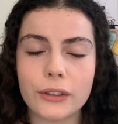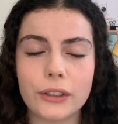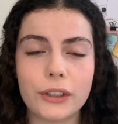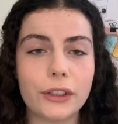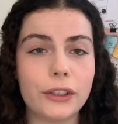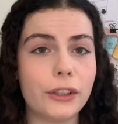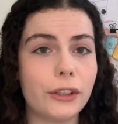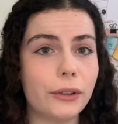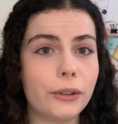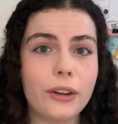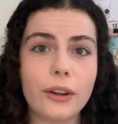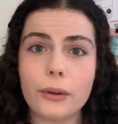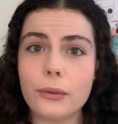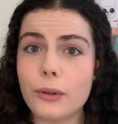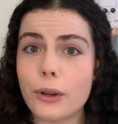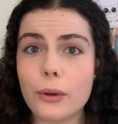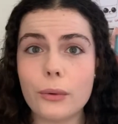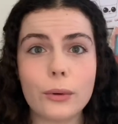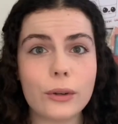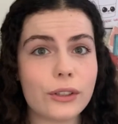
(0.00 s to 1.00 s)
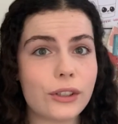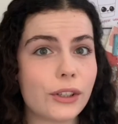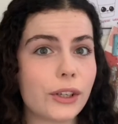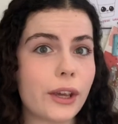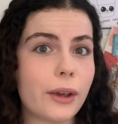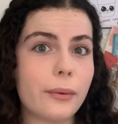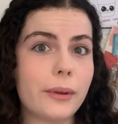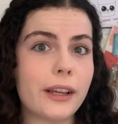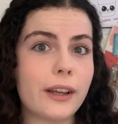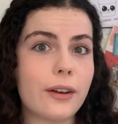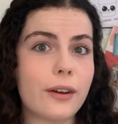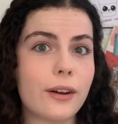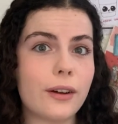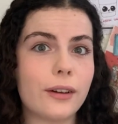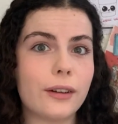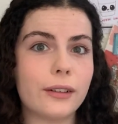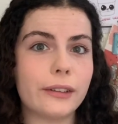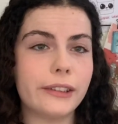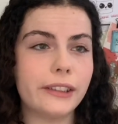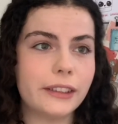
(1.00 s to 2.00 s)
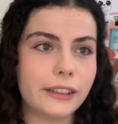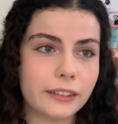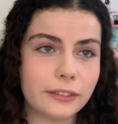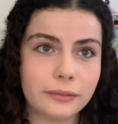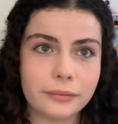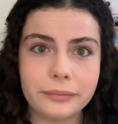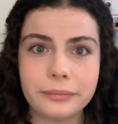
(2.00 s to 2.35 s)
you don't know what's going on.